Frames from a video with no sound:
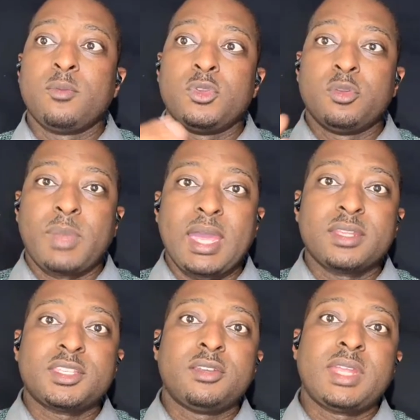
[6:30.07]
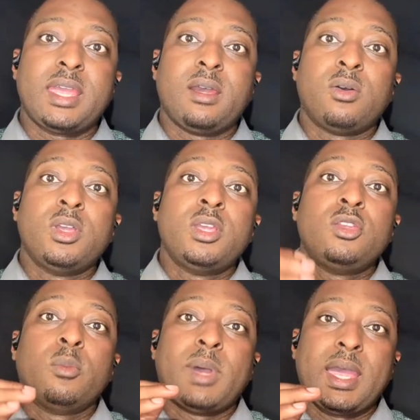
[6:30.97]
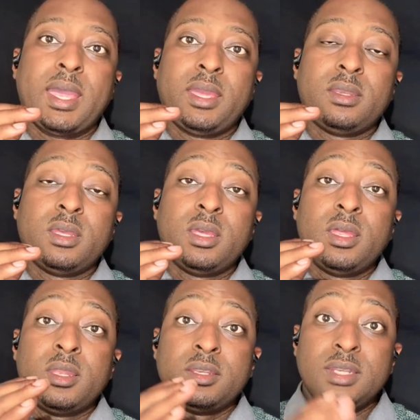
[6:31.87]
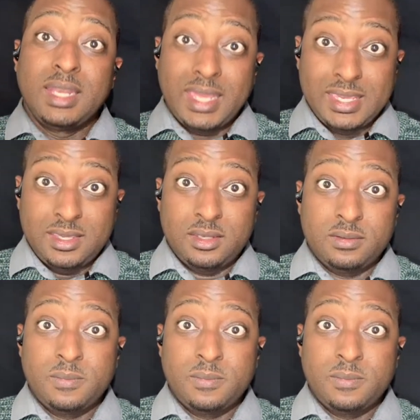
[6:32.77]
When you're buying a tear down, you're buying land